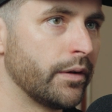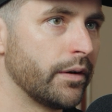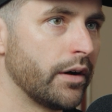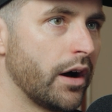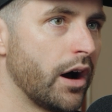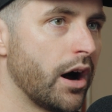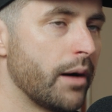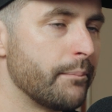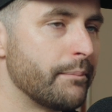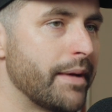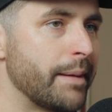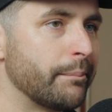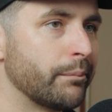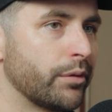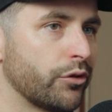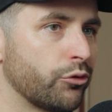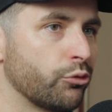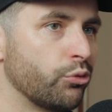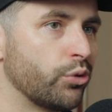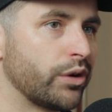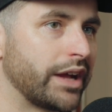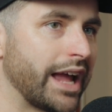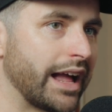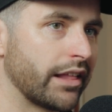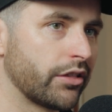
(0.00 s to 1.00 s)
our members
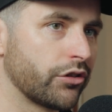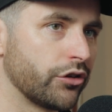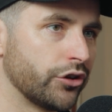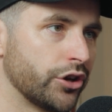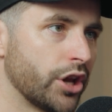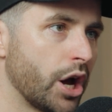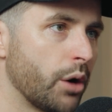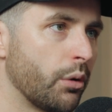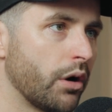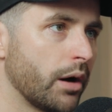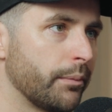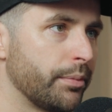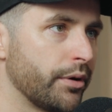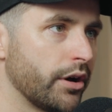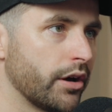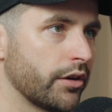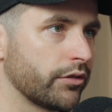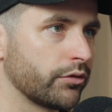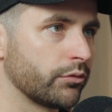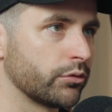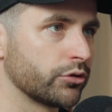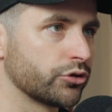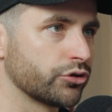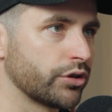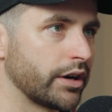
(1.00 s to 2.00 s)
will get to know our
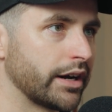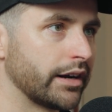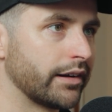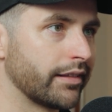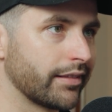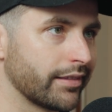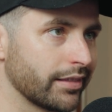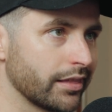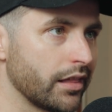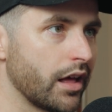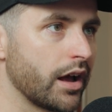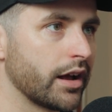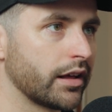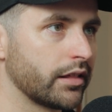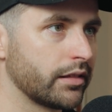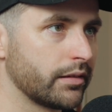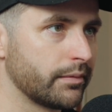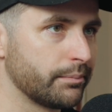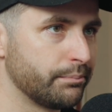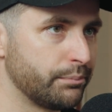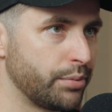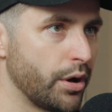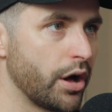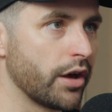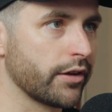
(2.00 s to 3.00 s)
personal trainers like
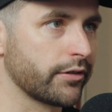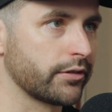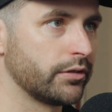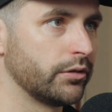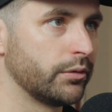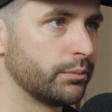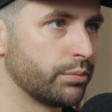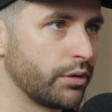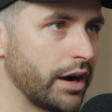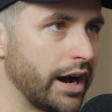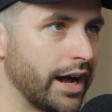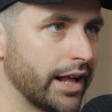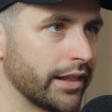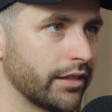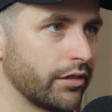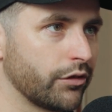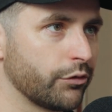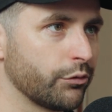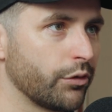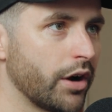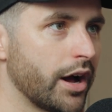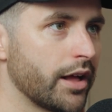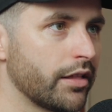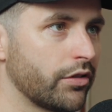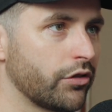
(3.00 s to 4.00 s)
personal brands,
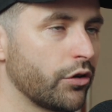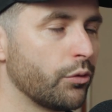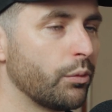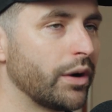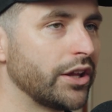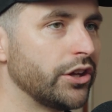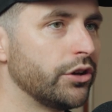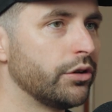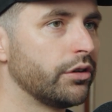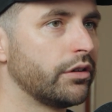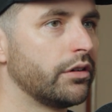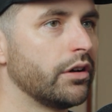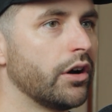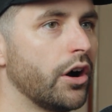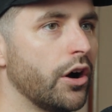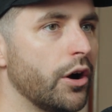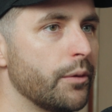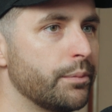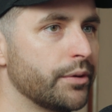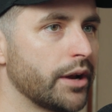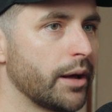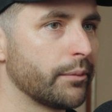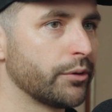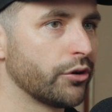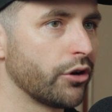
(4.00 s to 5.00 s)
right? So when you
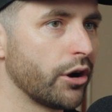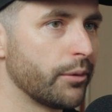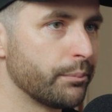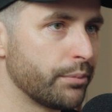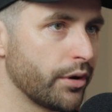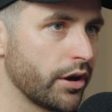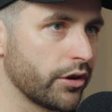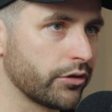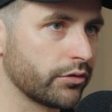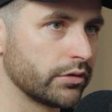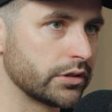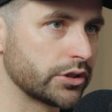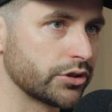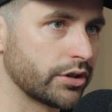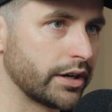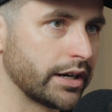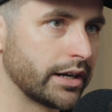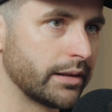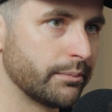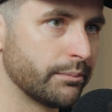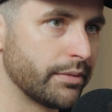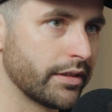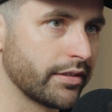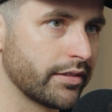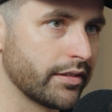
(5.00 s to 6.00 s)
open up your own personal
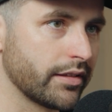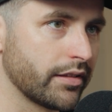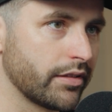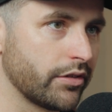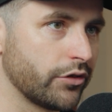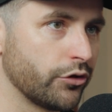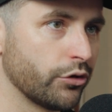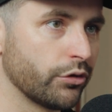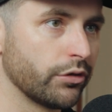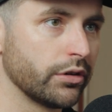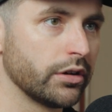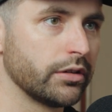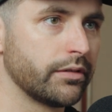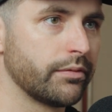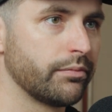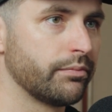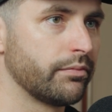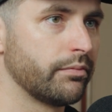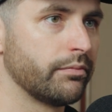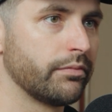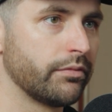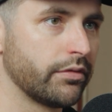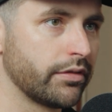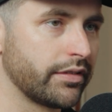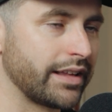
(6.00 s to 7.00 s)
training business, you're a
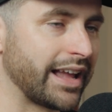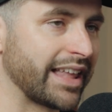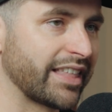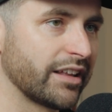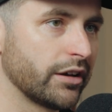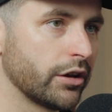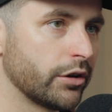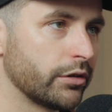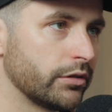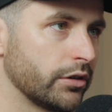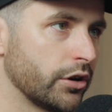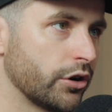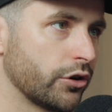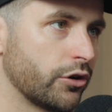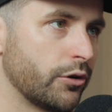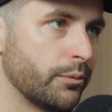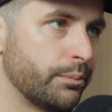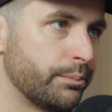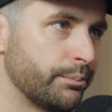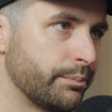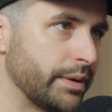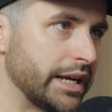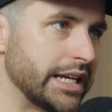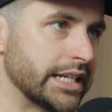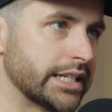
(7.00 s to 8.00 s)
standalone local
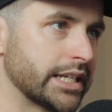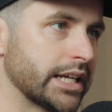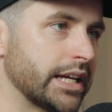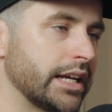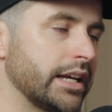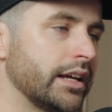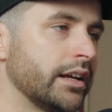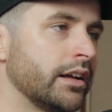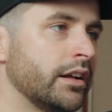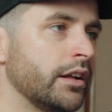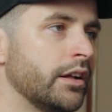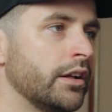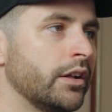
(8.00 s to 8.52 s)
PT,